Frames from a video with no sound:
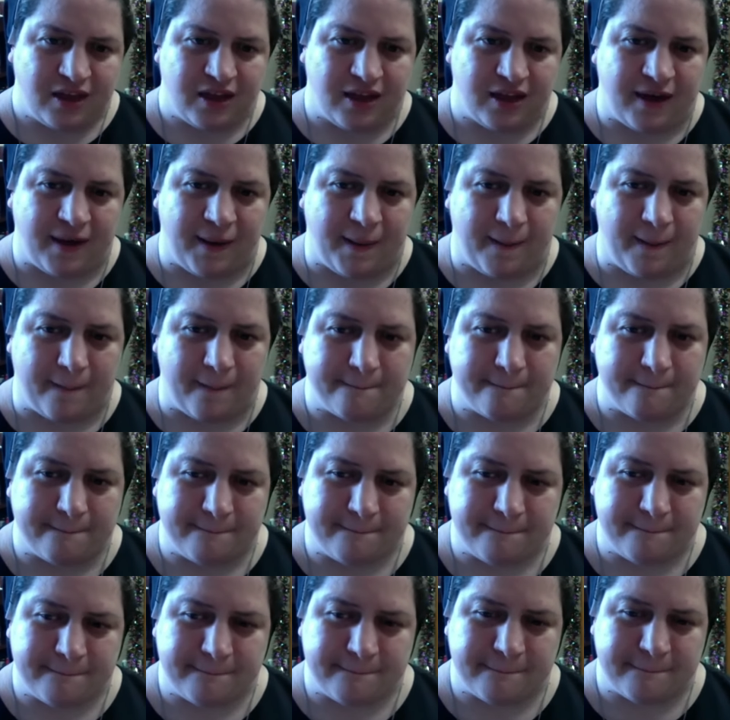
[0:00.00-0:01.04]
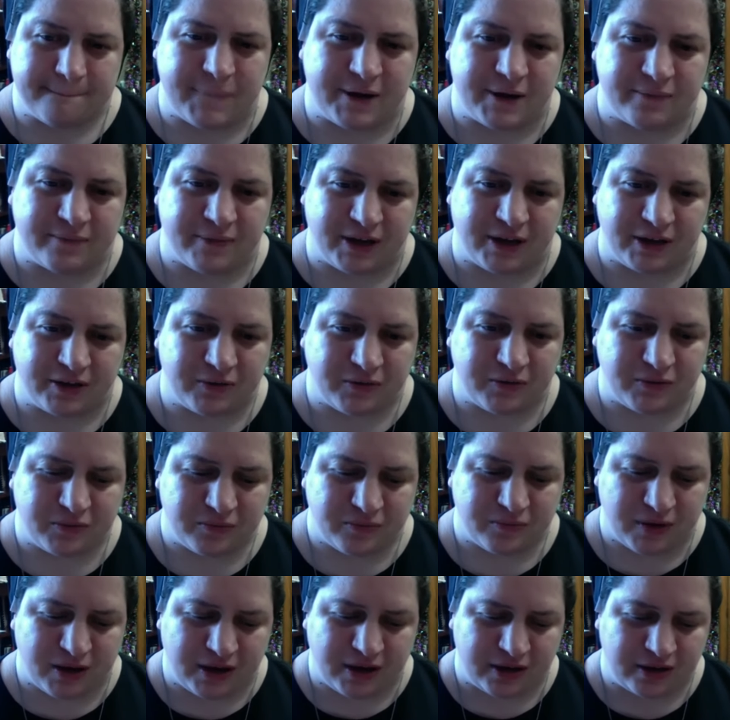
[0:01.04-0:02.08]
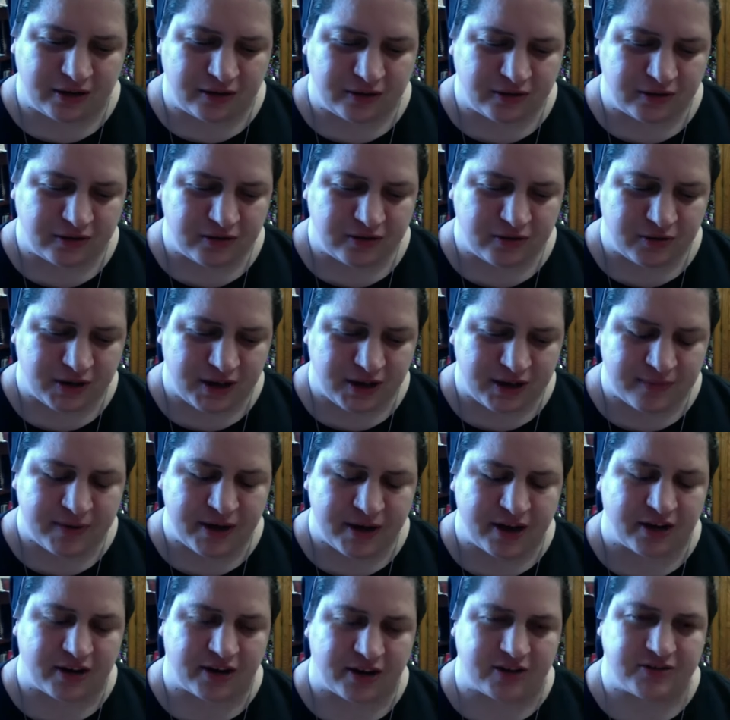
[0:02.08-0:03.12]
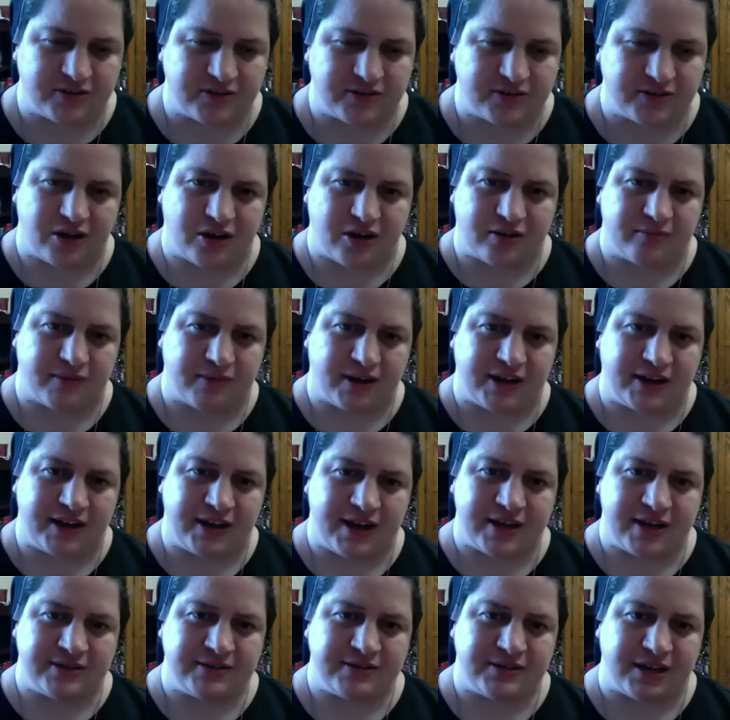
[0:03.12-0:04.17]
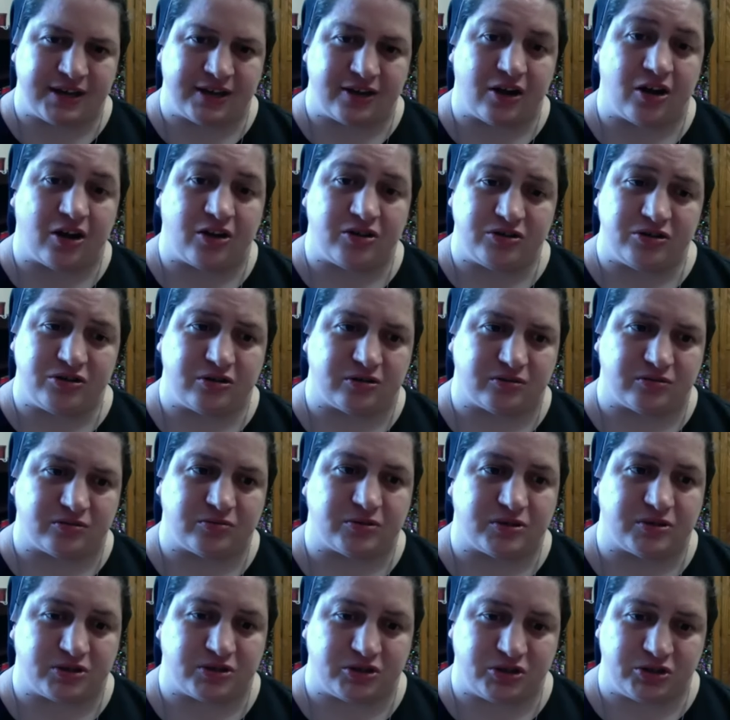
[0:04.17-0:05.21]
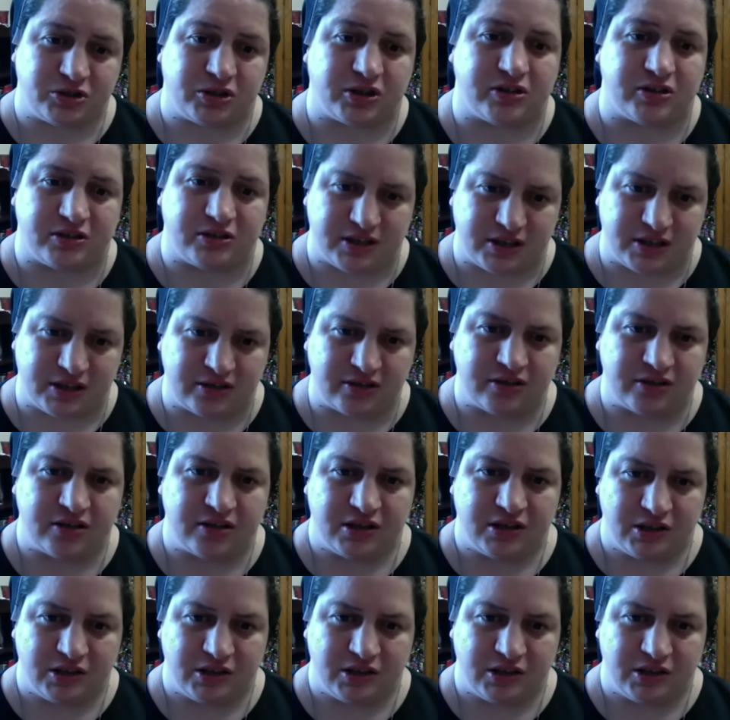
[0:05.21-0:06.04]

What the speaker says: But my grandparents on my dad's side also were struggling